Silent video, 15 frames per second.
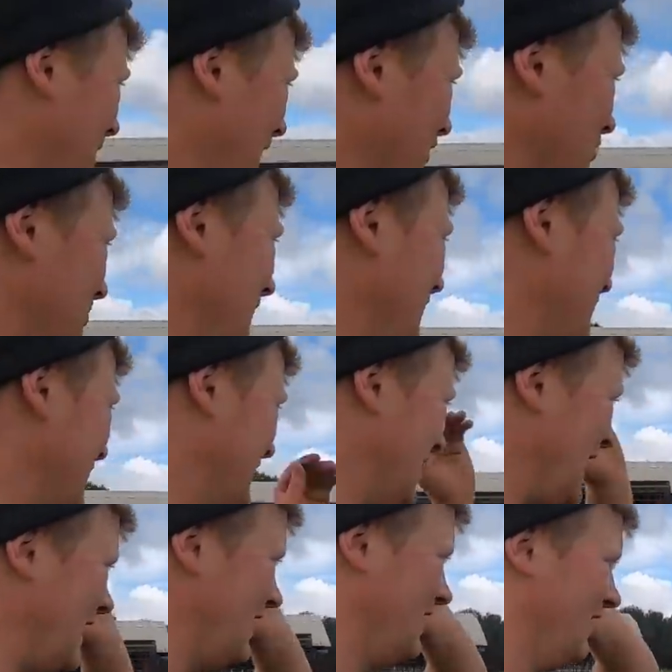A pound a beast a
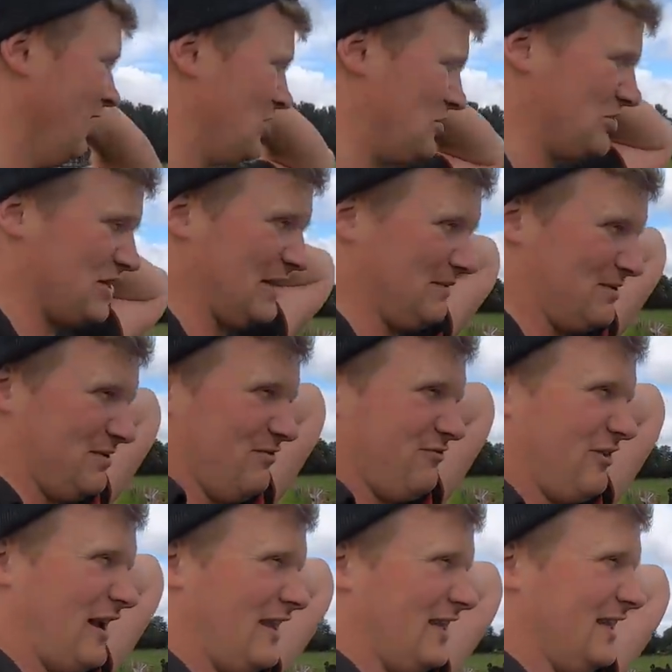day. Just keeps them
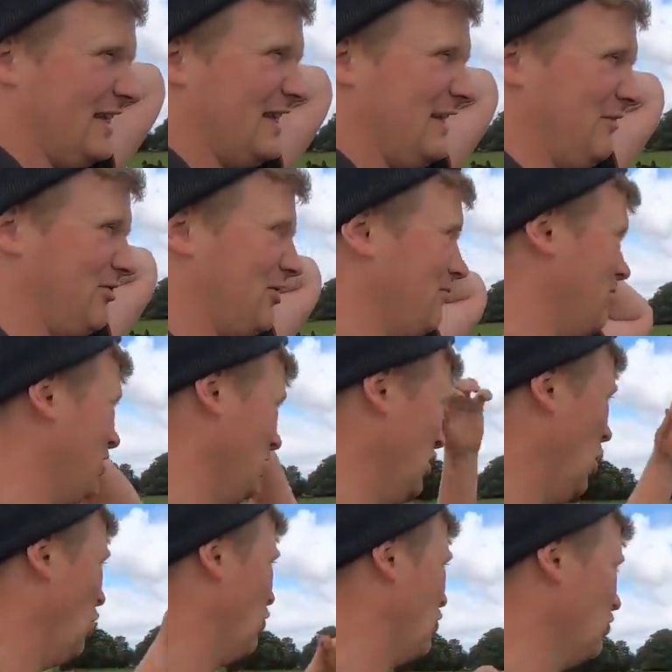friendly, keeps them
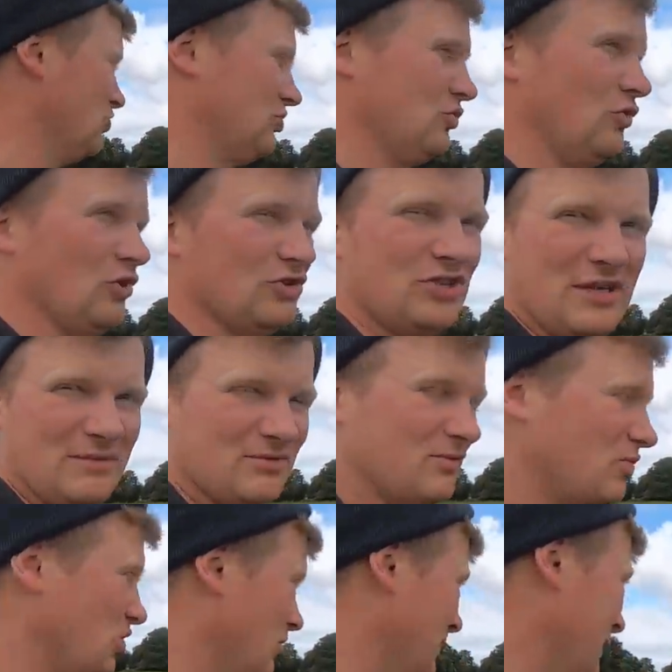local to us, keeps
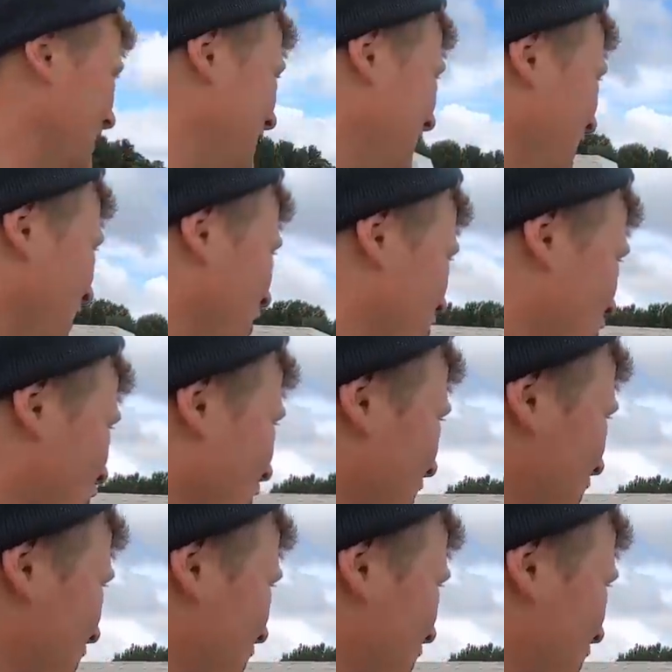them coming. So if